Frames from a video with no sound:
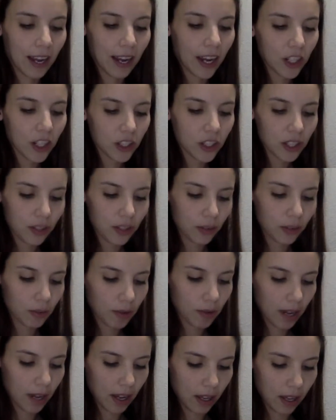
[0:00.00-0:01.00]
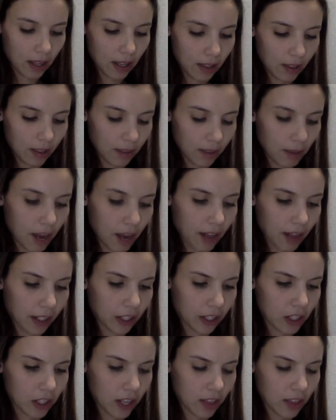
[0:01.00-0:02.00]
actually threw away the
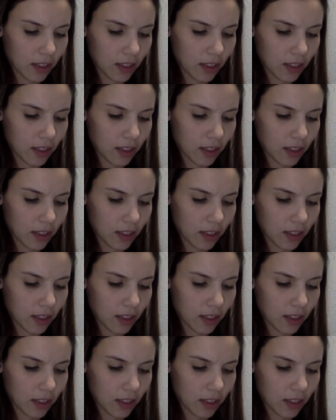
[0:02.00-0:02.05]
package.